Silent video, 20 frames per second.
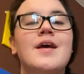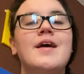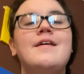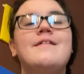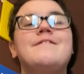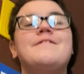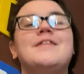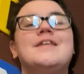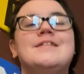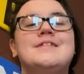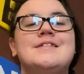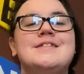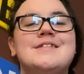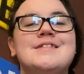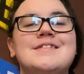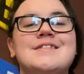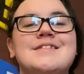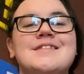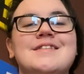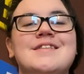Hey
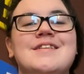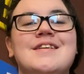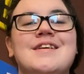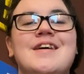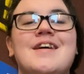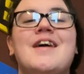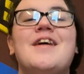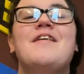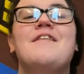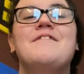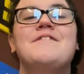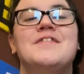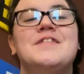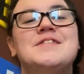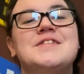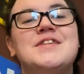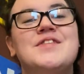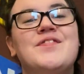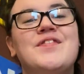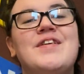friends!
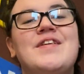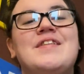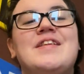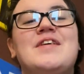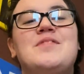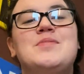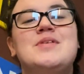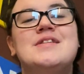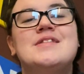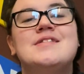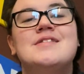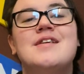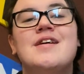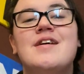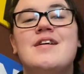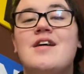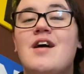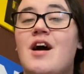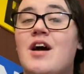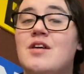First of all, let me
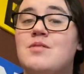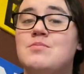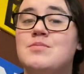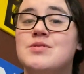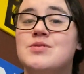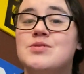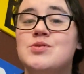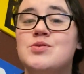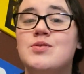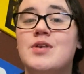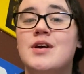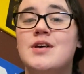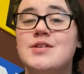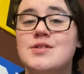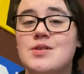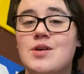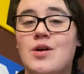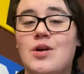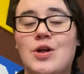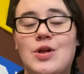say I miss you
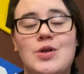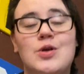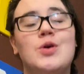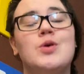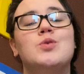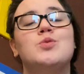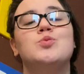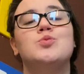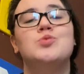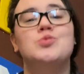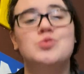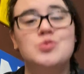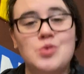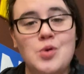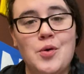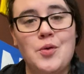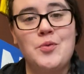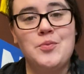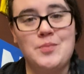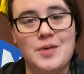guys all
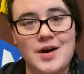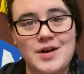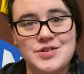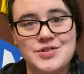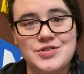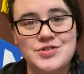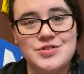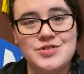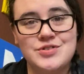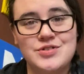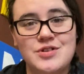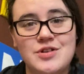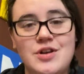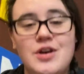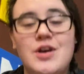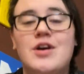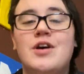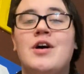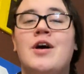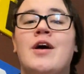so much.
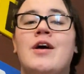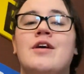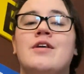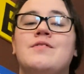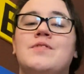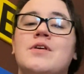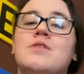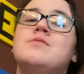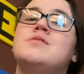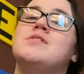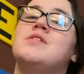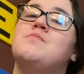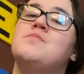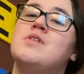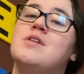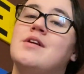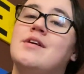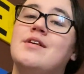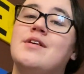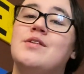If there was
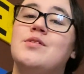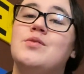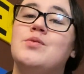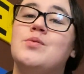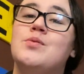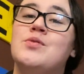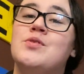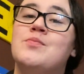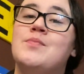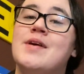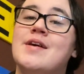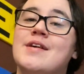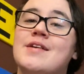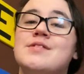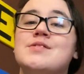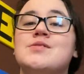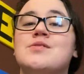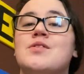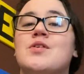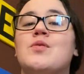something I could do to make
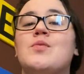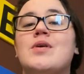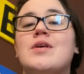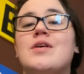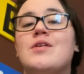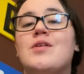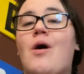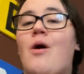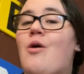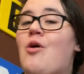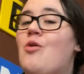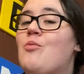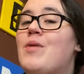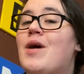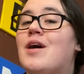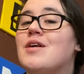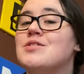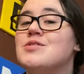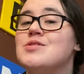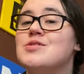it so that we could all go
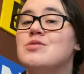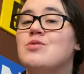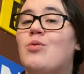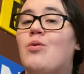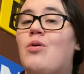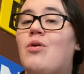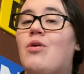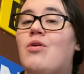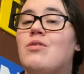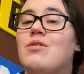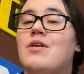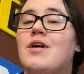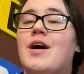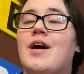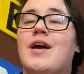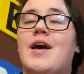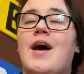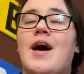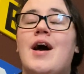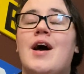back to school,
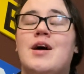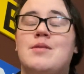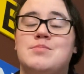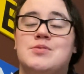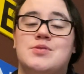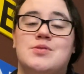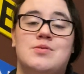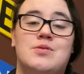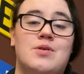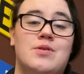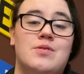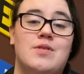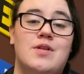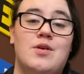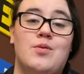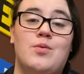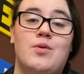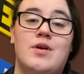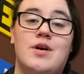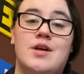I
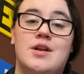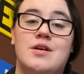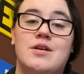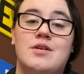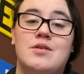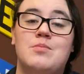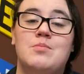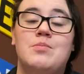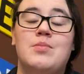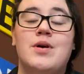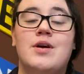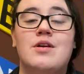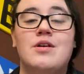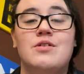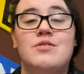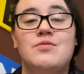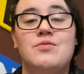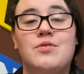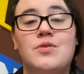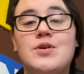absolutely would. But
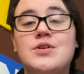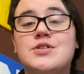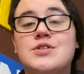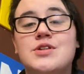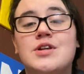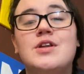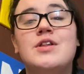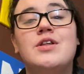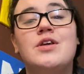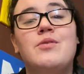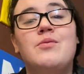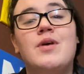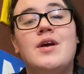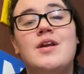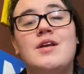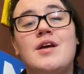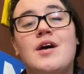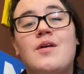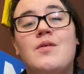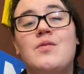unfortunately,
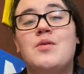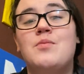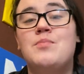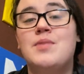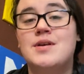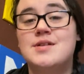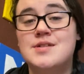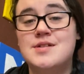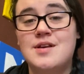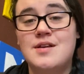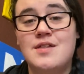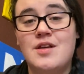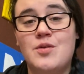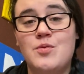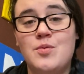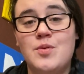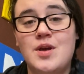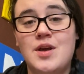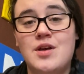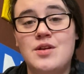right now, the best thing that
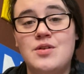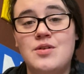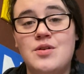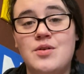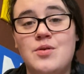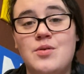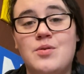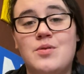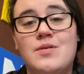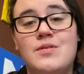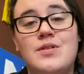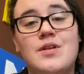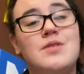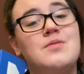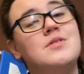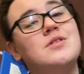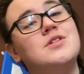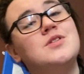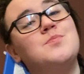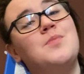we can do, the
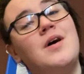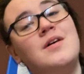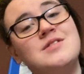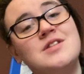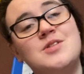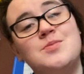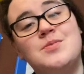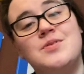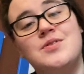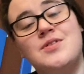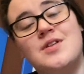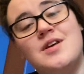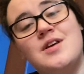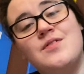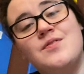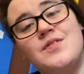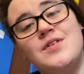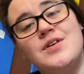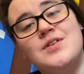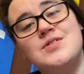responsible thing
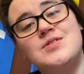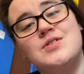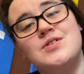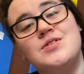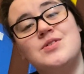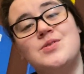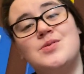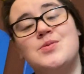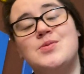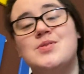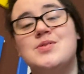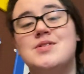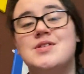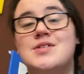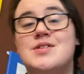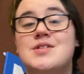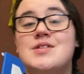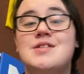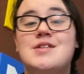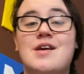for us to do, is to
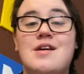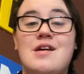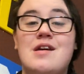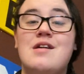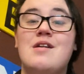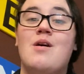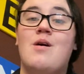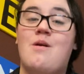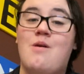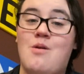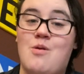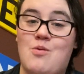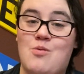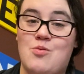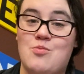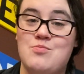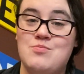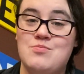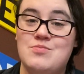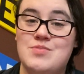stay
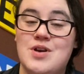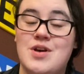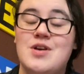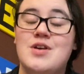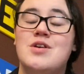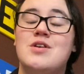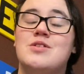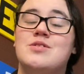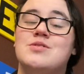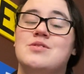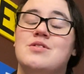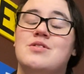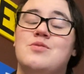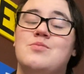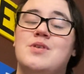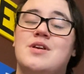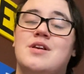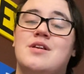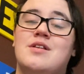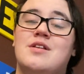home so that
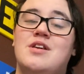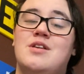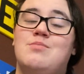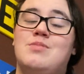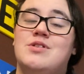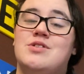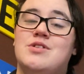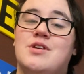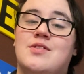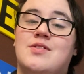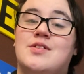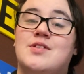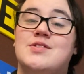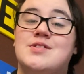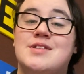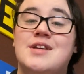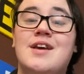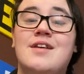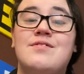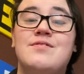we can keep each other
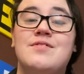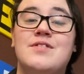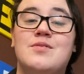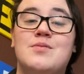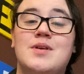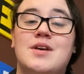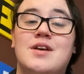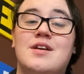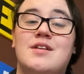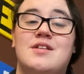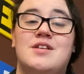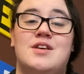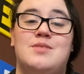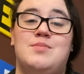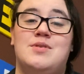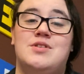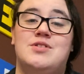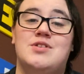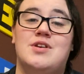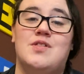safe and we can
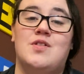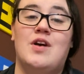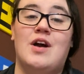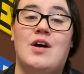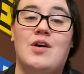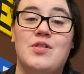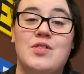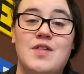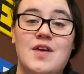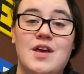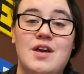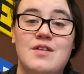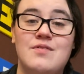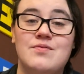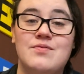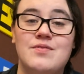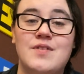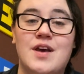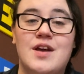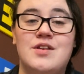keep each other healthy.
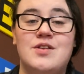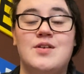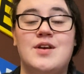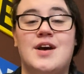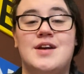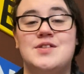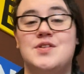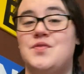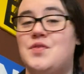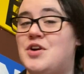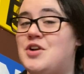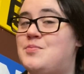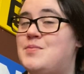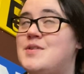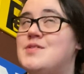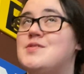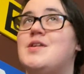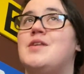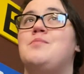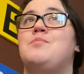And you guys have heard
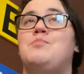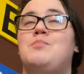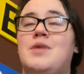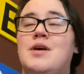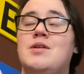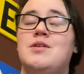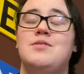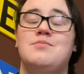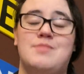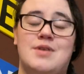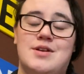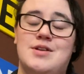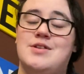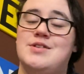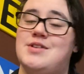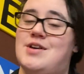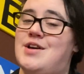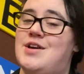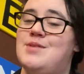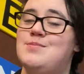me say many, many
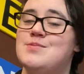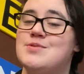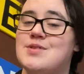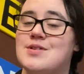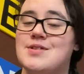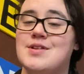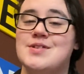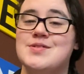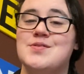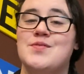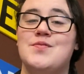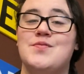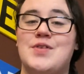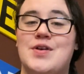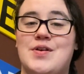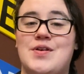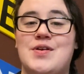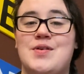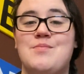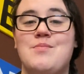times that that's a
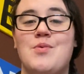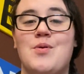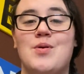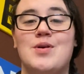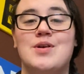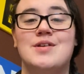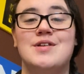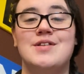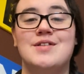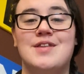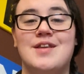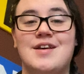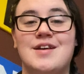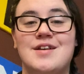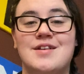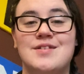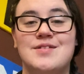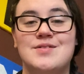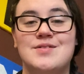very important thing.